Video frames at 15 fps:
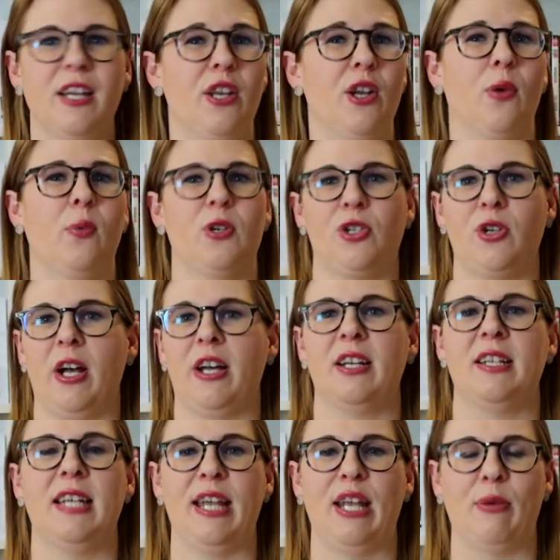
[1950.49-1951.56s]
you know, we're trying
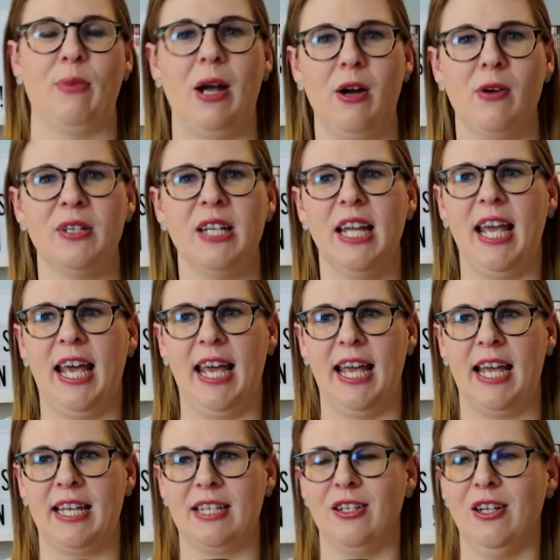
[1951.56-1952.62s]
to take him out,
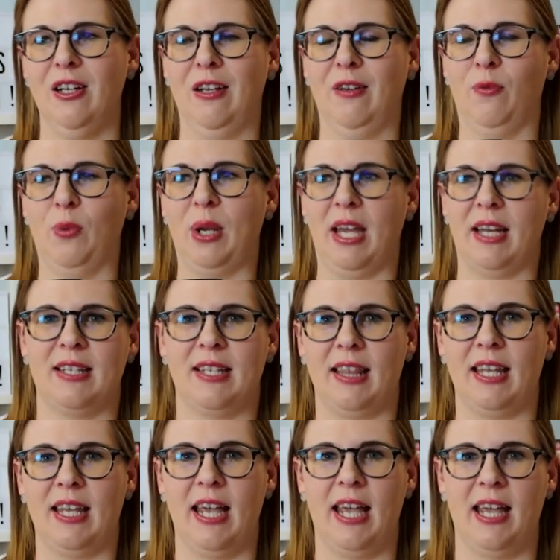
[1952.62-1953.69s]
and we get to
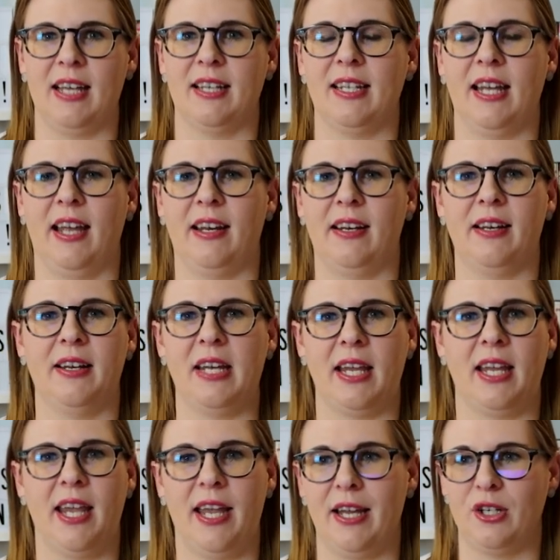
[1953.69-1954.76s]
the end and
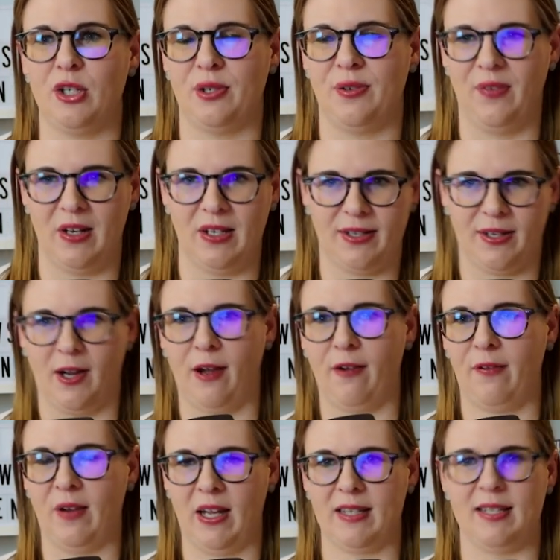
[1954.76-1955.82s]
Nick Cage is facing
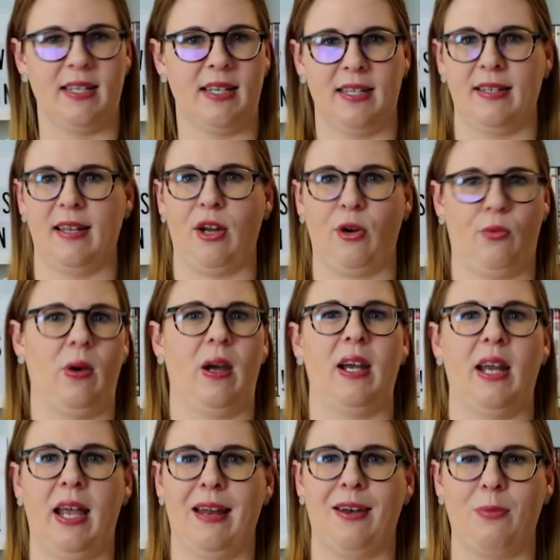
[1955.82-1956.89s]
off against his like
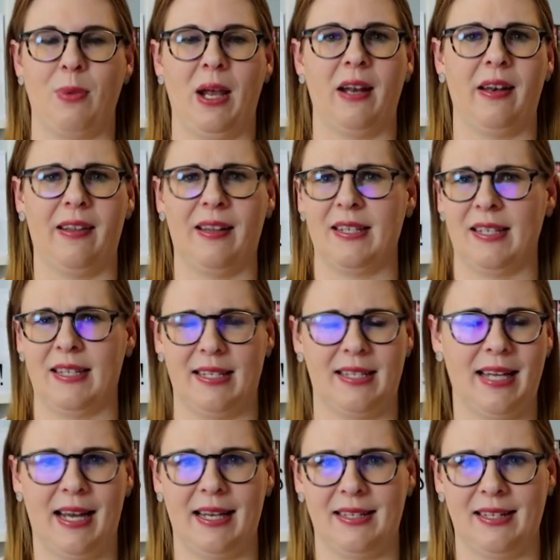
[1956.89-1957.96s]
right-hand man, this
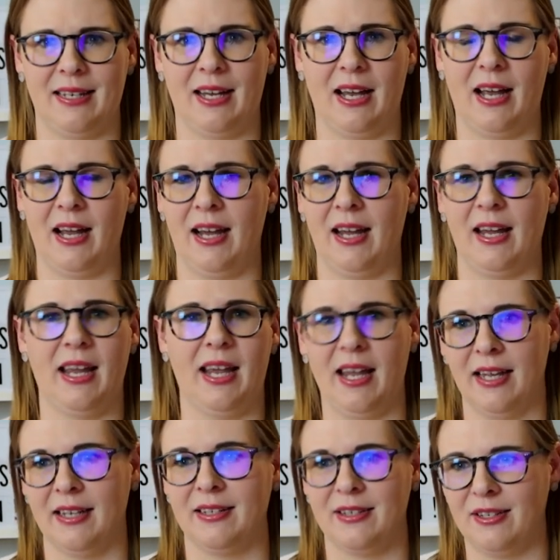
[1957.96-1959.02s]
assassin guy,
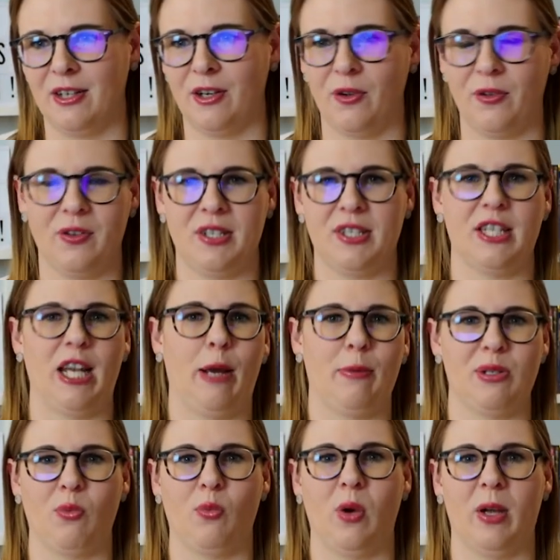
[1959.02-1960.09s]
and you know, he
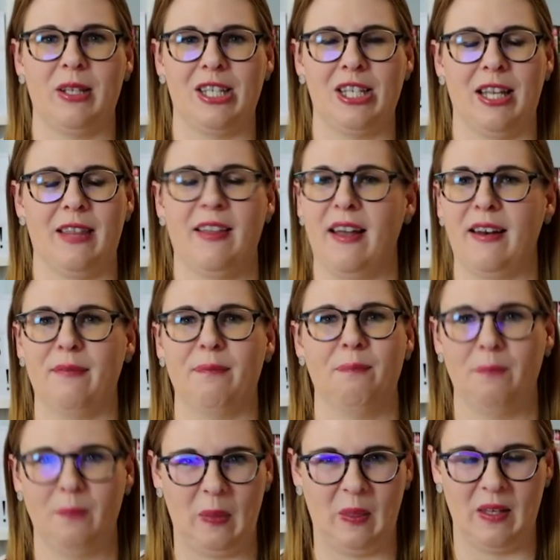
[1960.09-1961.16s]
stabs him once and then
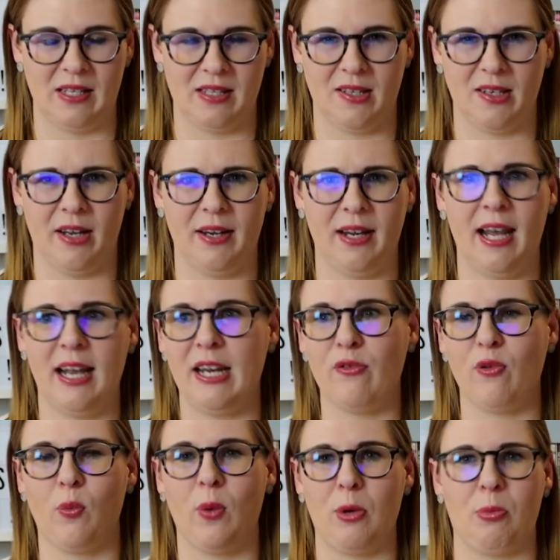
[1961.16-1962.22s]
he's done. And
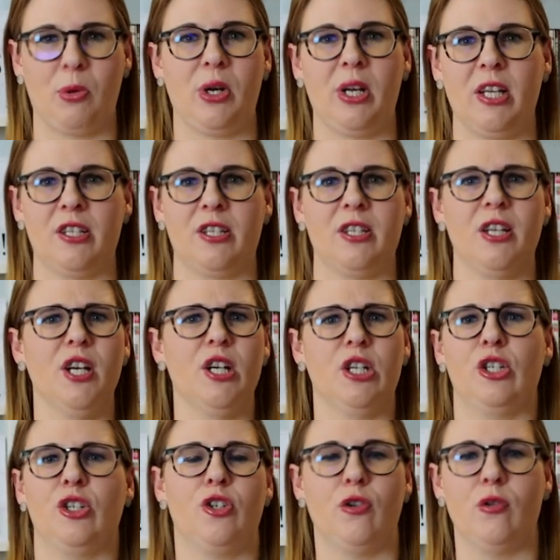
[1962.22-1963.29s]
even when Bernice
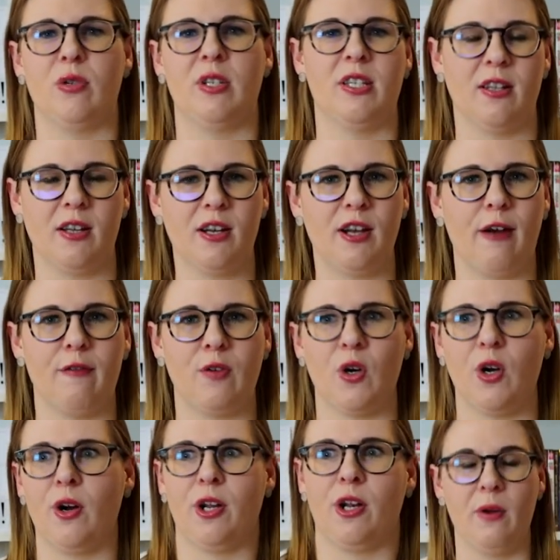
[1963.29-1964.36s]
shoots the
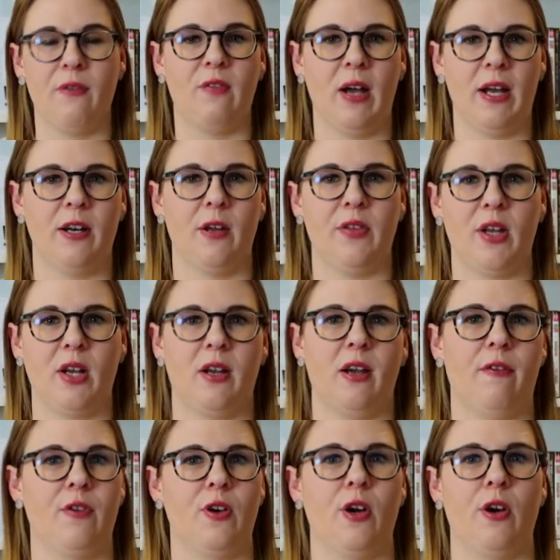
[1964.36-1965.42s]
governor, we find out the
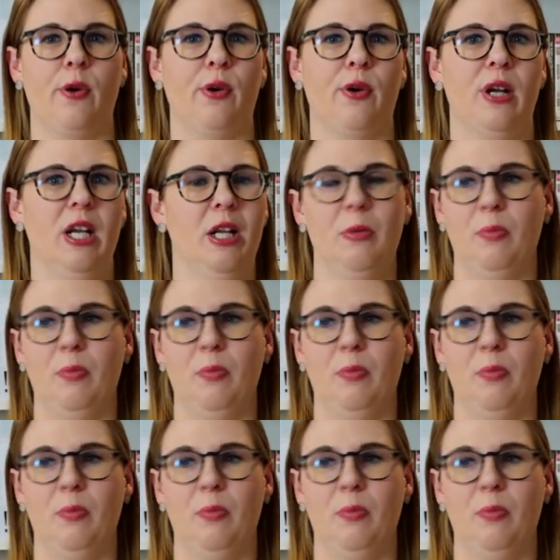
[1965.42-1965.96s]
governor or